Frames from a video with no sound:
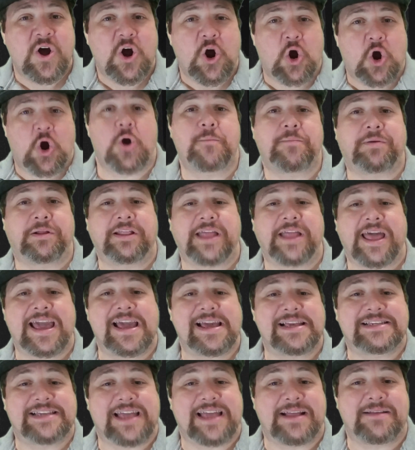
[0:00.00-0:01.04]
her
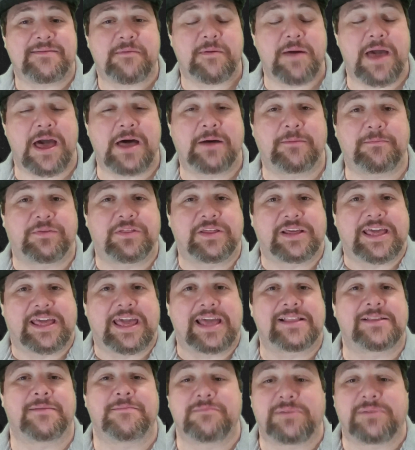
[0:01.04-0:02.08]
place and help the
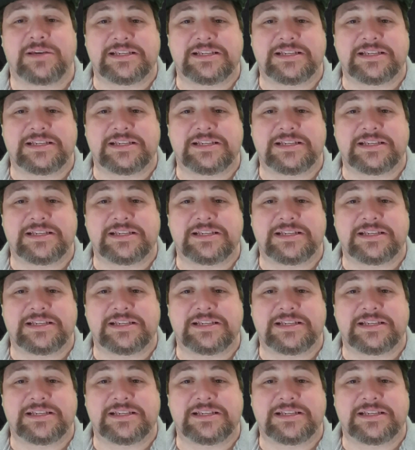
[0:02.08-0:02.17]
kingdom